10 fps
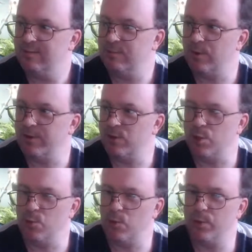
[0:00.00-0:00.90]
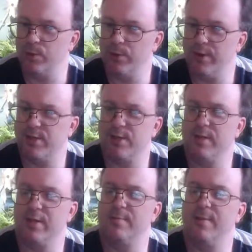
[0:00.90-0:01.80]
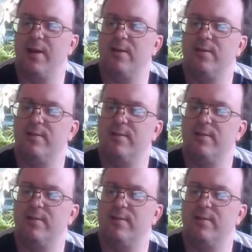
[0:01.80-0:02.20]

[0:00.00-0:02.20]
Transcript: Whether she would or not is another matter.